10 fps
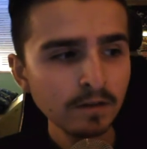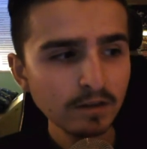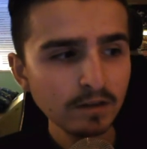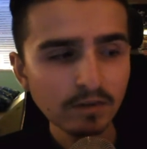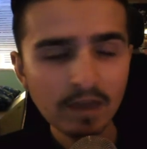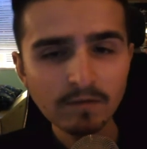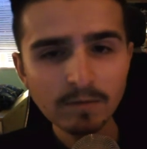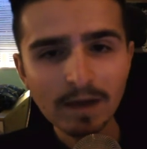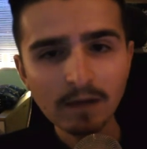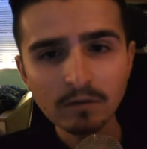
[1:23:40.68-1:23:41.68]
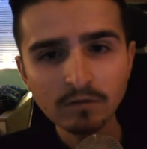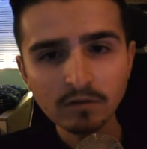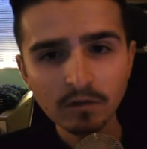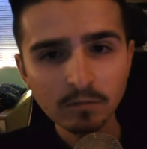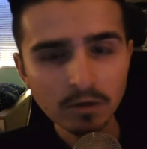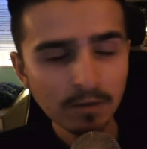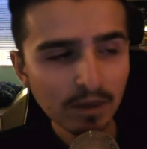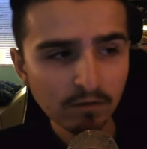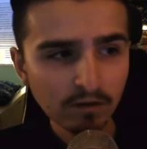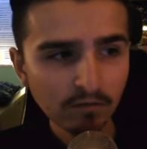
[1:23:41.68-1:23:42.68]
you know, David Bowie, for example, Jimi
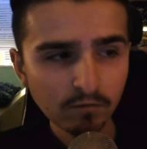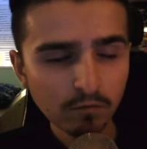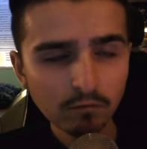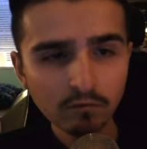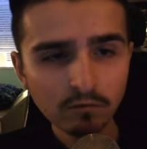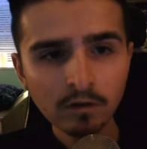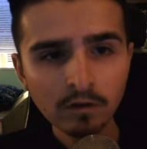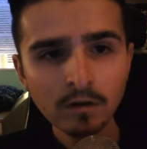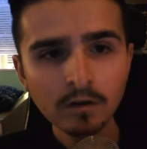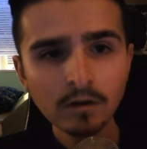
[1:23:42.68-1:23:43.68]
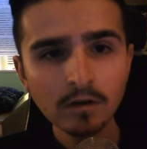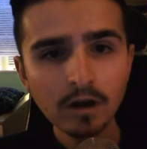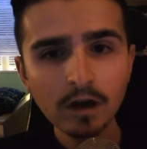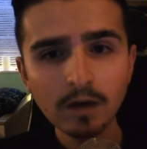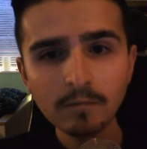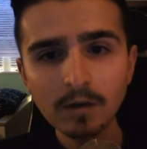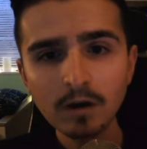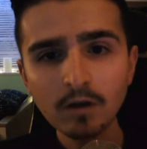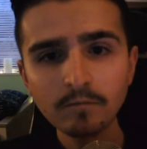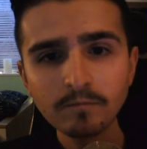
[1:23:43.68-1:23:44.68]
Hendrix, of course, a
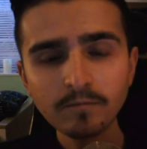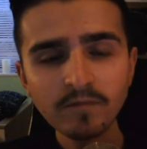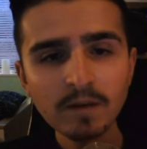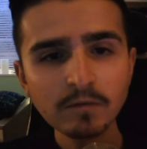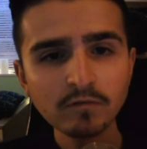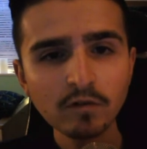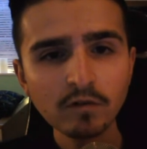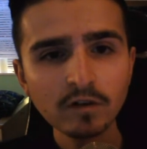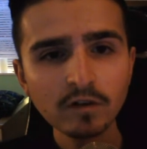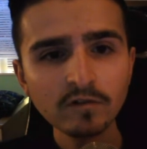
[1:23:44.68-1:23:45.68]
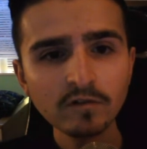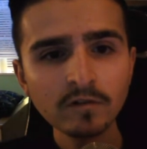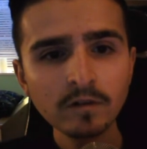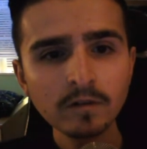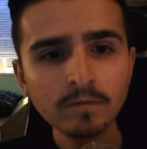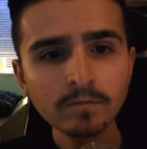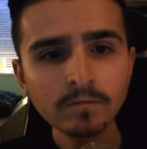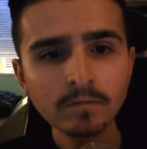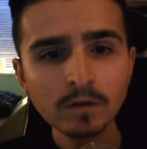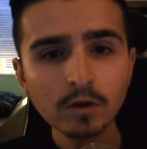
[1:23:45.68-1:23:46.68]
lot of famous rock stars,
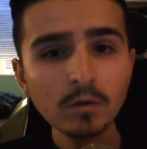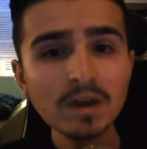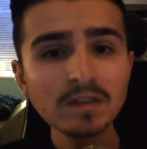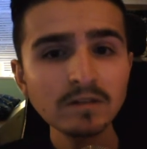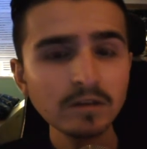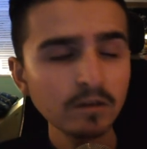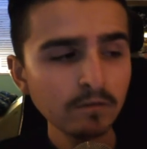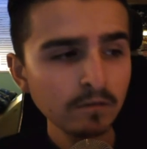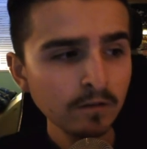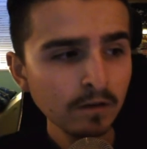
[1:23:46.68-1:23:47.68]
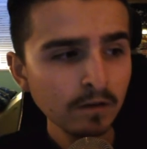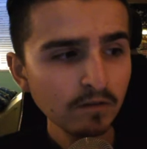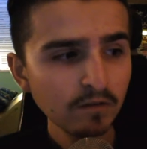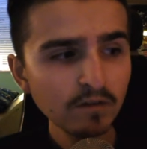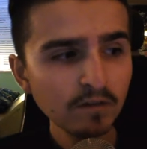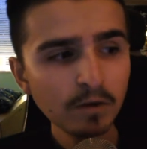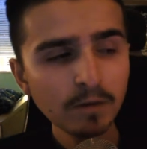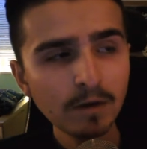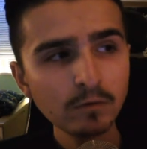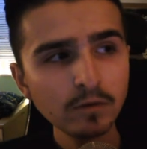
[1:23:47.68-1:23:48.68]
Queen, you know. So it's a book
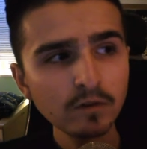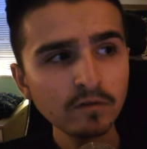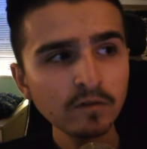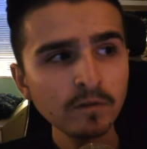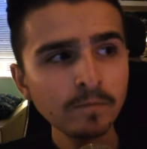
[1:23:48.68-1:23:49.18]
about all those